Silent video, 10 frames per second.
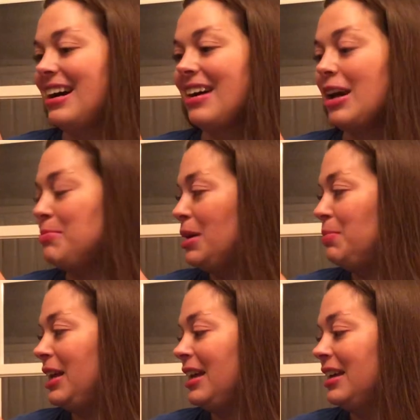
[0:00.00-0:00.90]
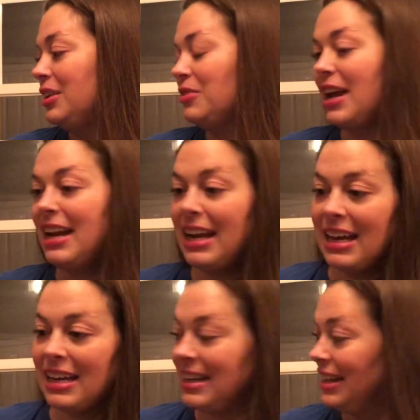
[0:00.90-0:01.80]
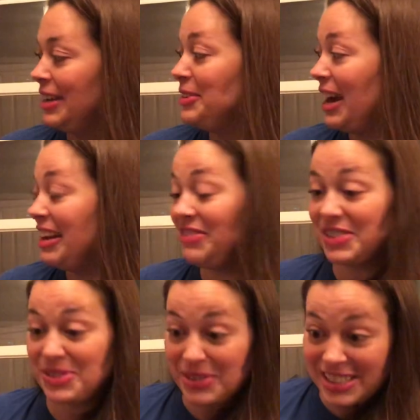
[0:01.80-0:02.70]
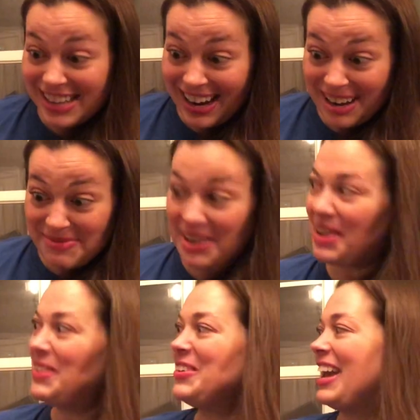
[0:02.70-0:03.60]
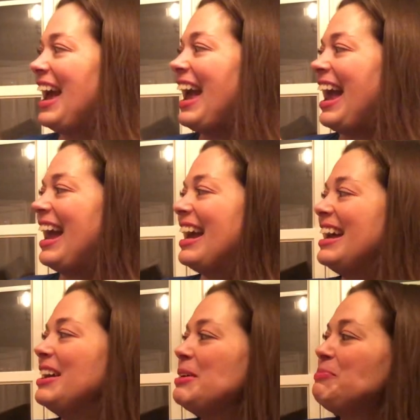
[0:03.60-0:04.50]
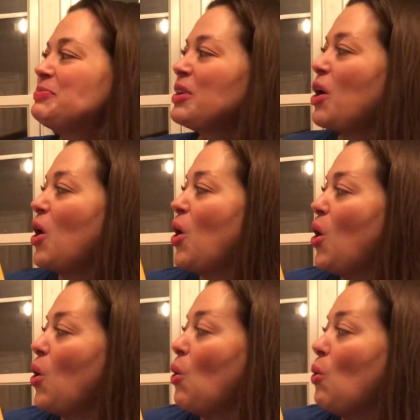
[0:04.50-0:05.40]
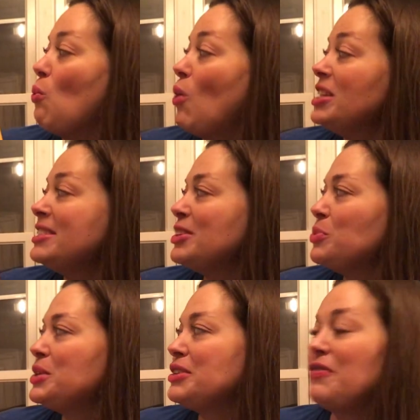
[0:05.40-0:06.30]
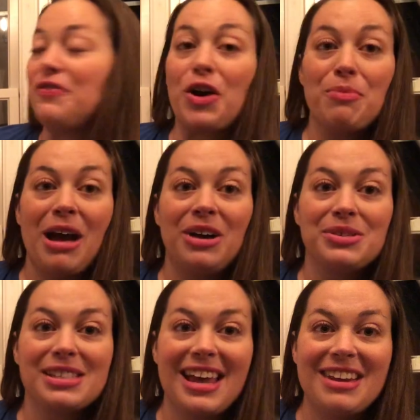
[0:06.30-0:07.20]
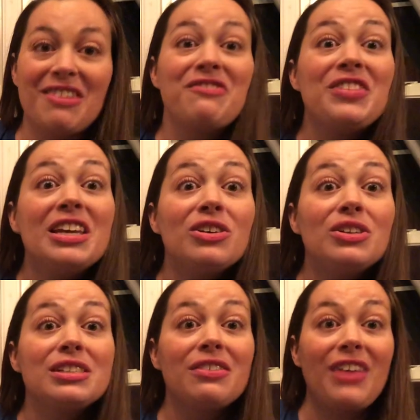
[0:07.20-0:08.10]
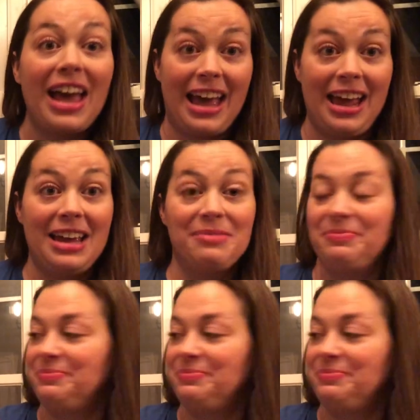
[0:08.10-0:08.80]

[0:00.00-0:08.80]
All right, Pippi, you ready? You ready for story time? Okay. Once there was a farmhouse and a field of hay.